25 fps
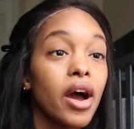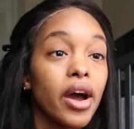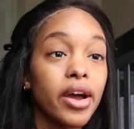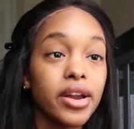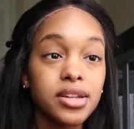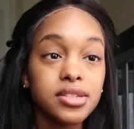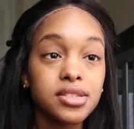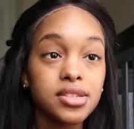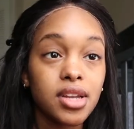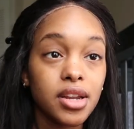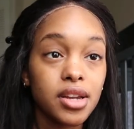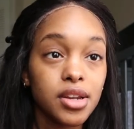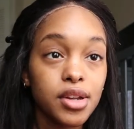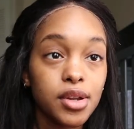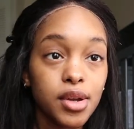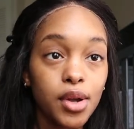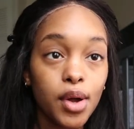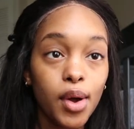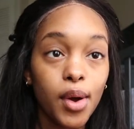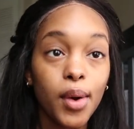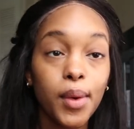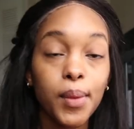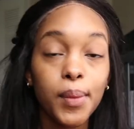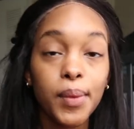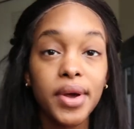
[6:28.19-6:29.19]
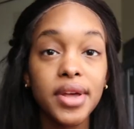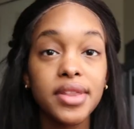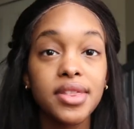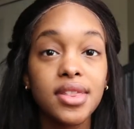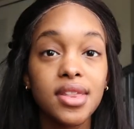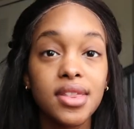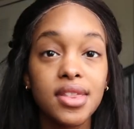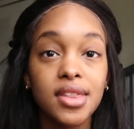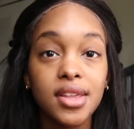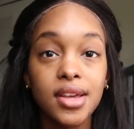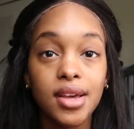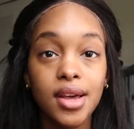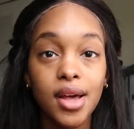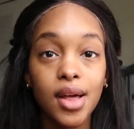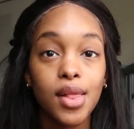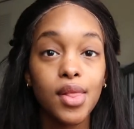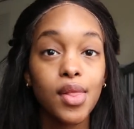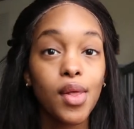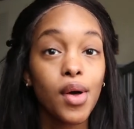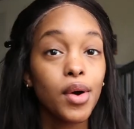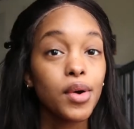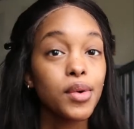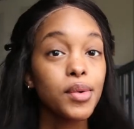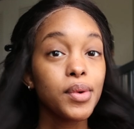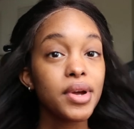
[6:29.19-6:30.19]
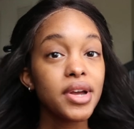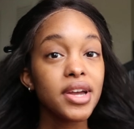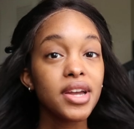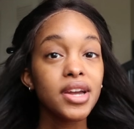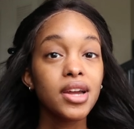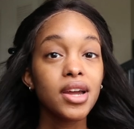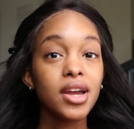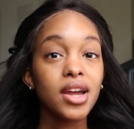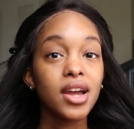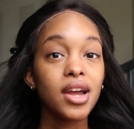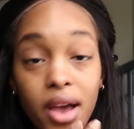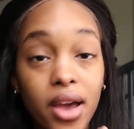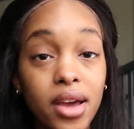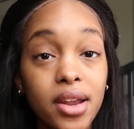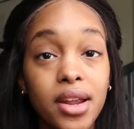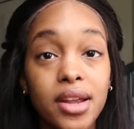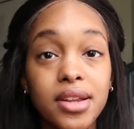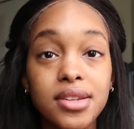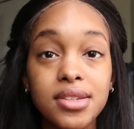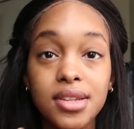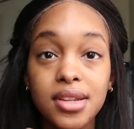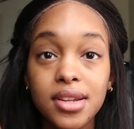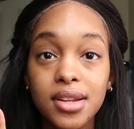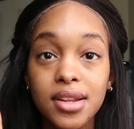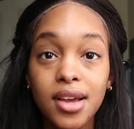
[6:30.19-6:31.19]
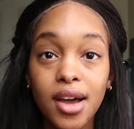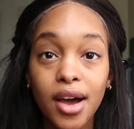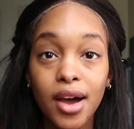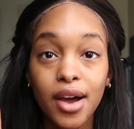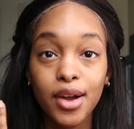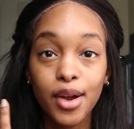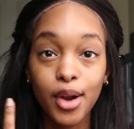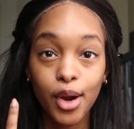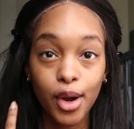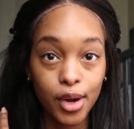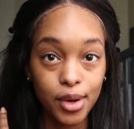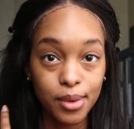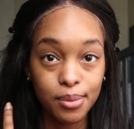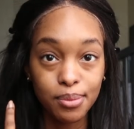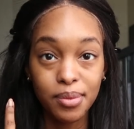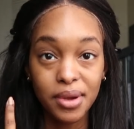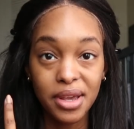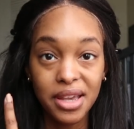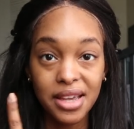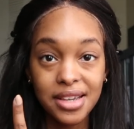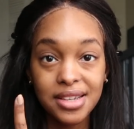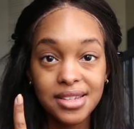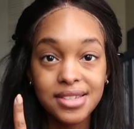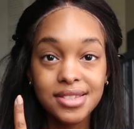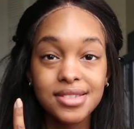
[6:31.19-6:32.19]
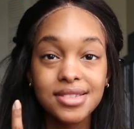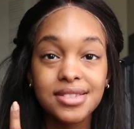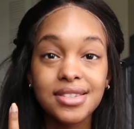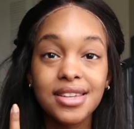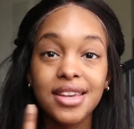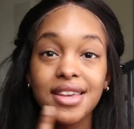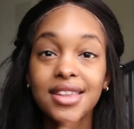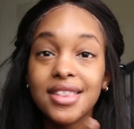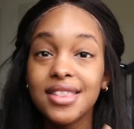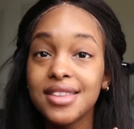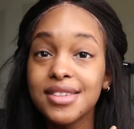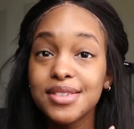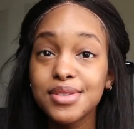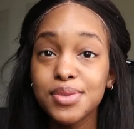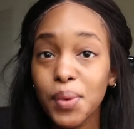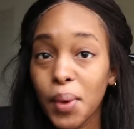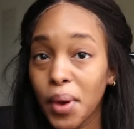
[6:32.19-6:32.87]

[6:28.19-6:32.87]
I decided to go with the long wig and I did cut curtain bangs in this